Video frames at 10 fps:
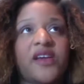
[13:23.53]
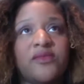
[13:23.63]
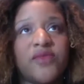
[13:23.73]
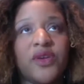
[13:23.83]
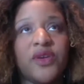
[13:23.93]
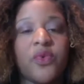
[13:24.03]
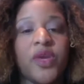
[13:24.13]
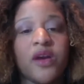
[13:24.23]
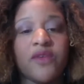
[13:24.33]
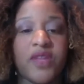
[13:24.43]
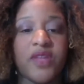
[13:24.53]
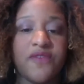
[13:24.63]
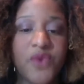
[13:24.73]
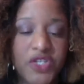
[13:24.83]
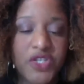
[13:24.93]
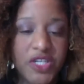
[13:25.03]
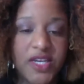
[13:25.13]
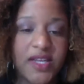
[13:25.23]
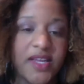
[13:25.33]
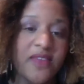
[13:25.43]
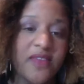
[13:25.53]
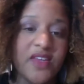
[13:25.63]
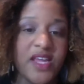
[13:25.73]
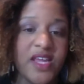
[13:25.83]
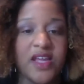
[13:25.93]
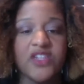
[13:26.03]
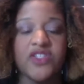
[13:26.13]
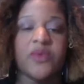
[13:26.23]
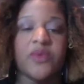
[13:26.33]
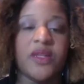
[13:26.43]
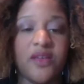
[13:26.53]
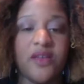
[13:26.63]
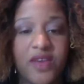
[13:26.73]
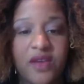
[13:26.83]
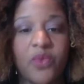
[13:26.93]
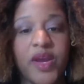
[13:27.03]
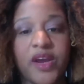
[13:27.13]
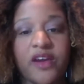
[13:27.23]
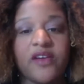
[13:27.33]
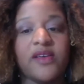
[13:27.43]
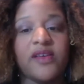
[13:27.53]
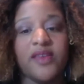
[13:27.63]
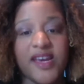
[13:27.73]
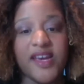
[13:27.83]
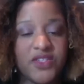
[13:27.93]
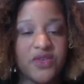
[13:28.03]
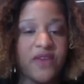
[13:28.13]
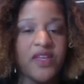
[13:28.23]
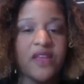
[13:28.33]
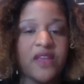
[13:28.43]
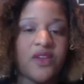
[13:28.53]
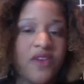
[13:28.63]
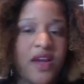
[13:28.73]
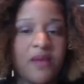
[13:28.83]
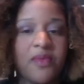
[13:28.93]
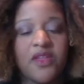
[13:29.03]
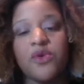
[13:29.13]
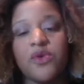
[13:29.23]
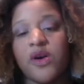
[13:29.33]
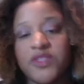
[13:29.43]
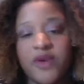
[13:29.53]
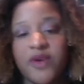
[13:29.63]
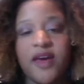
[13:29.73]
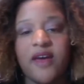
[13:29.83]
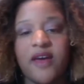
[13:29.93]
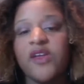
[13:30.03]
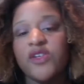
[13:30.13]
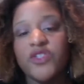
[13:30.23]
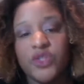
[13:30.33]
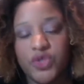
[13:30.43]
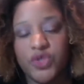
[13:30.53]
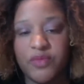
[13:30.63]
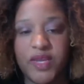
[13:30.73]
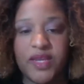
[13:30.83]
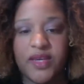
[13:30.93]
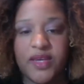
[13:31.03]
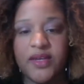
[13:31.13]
you know, we are really fortunate in the day and age that we live in where, yes, you have to hit the ground, but then you also have social media.